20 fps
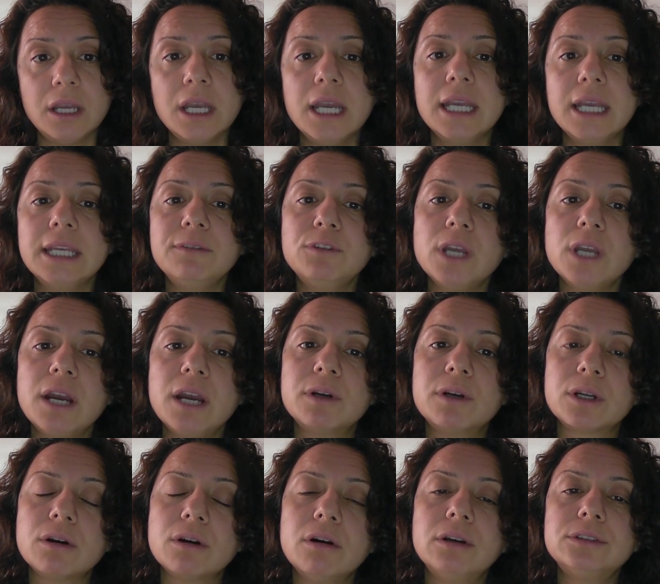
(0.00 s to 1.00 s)
If you ever
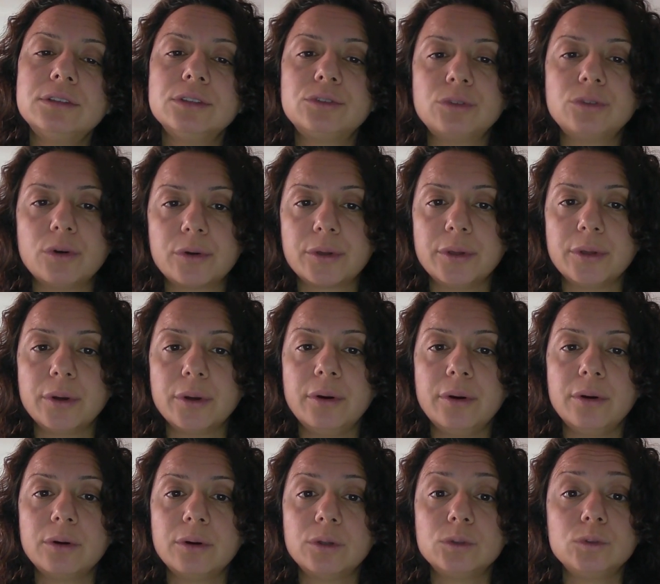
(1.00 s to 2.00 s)
go to Tokyo,
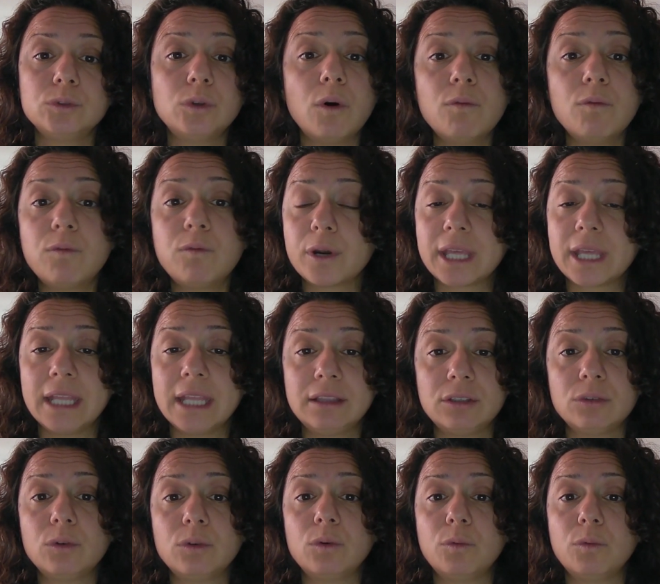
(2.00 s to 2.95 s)
don't forget to